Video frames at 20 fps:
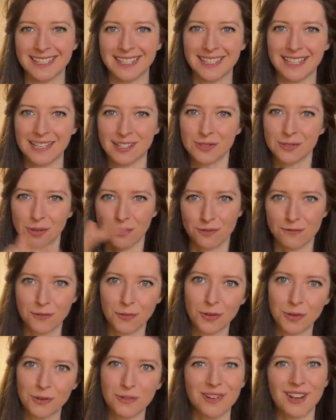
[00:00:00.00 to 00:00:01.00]
and they're sort of
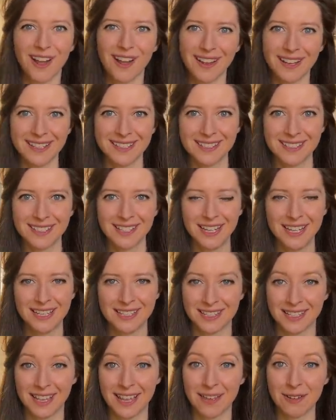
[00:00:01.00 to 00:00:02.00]
foil lined
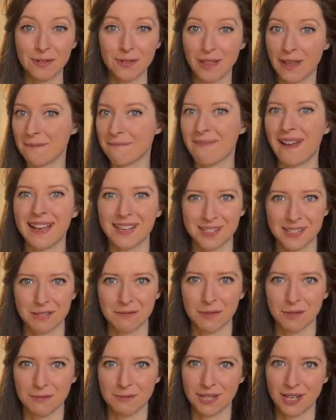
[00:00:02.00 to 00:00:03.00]
to get all that
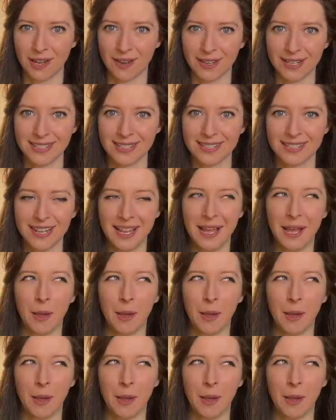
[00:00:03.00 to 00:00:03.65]
maximum light,